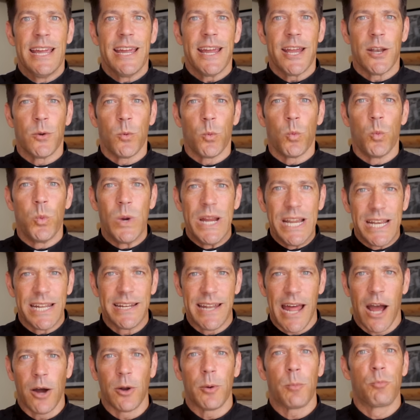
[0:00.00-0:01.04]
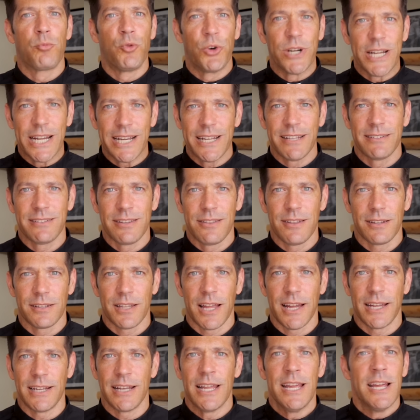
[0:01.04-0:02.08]
And weed it out, bring it into the
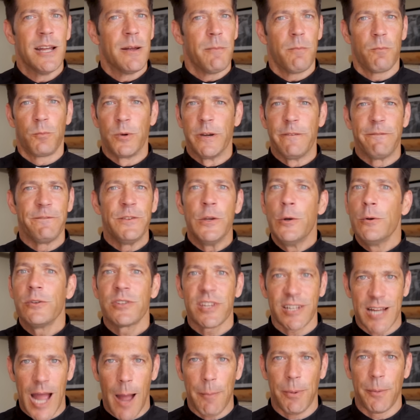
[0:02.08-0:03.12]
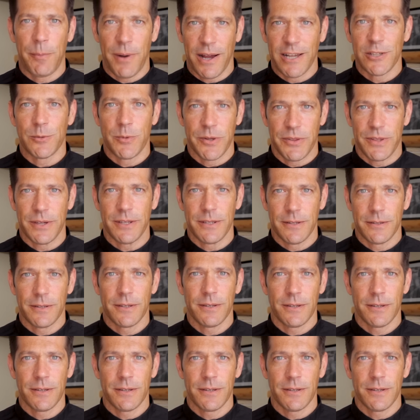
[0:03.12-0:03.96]
light, refuse to compromise with it.